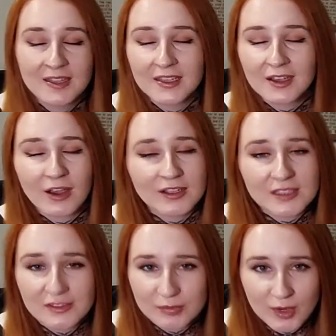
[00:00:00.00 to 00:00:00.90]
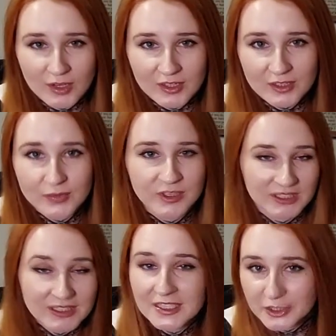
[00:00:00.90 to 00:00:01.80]
the cost of product, which
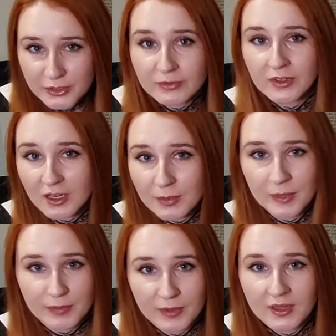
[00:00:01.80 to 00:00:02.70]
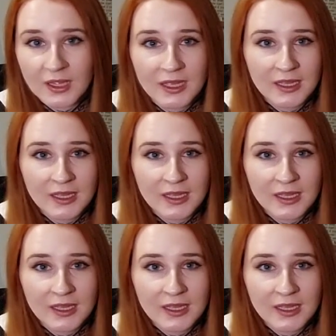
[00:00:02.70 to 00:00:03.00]
is an issue for a lot of people,